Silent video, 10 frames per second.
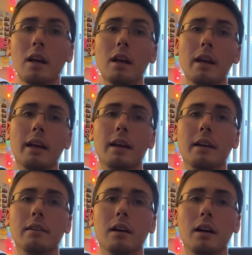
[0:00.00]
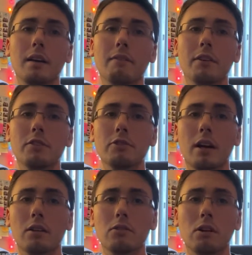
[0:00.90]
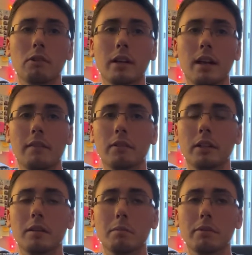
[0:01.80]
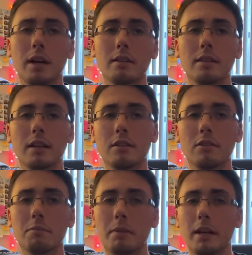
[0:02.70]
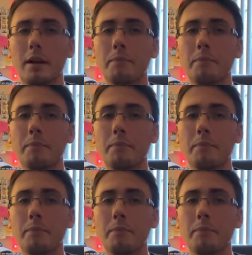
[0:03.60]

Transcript: And if your track is already heavily compressed, it can just be